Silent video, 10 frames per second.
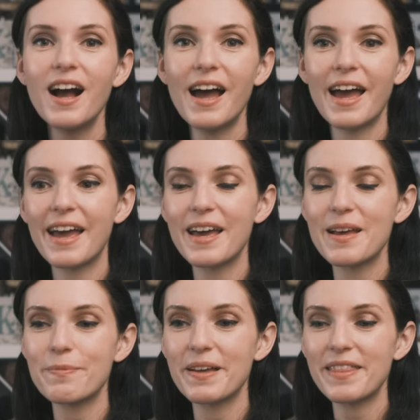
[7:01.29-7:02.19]

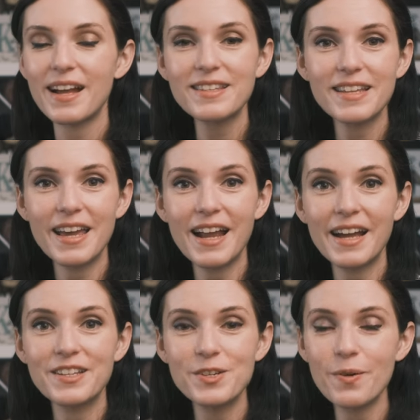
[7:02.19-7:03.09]
Uh, but that said,
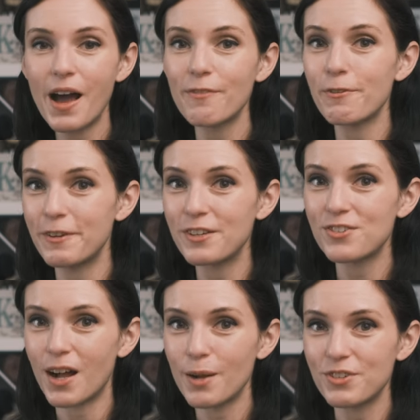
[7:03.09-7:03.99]
I do have a
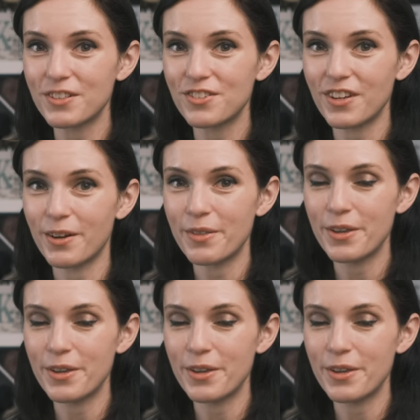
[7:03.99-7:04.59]
finished object to share with